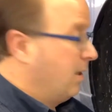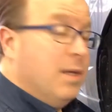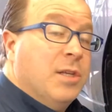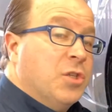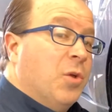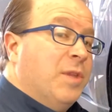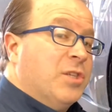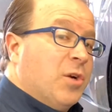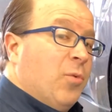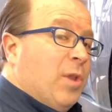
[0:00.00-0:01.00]
So these are
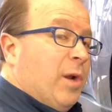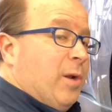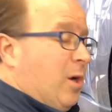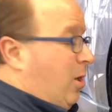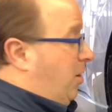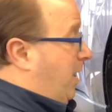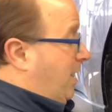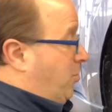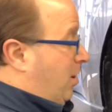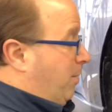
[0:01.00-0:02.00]
what are called the
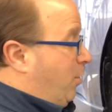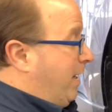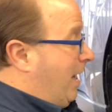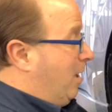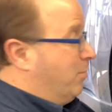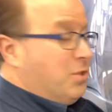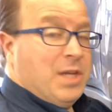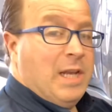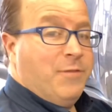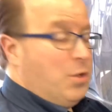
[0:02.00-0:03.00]
hydraulic brake calipers. And
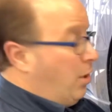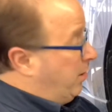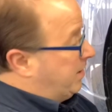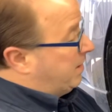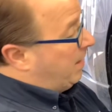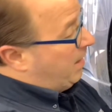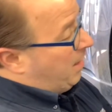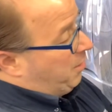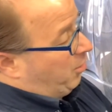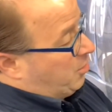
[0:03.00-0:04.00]
if you notice, there
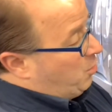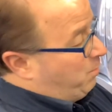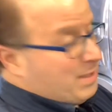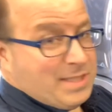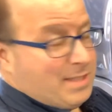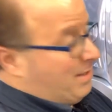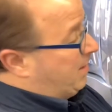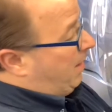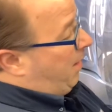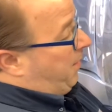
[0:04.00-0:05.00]
are 2 pistons.
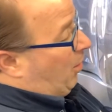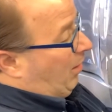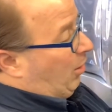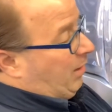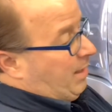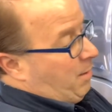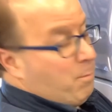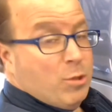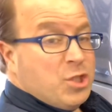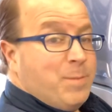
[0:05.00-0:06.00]
They are literally
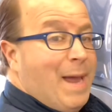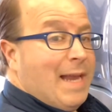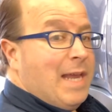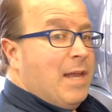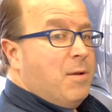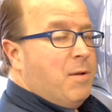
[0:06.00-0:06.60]
pushed back in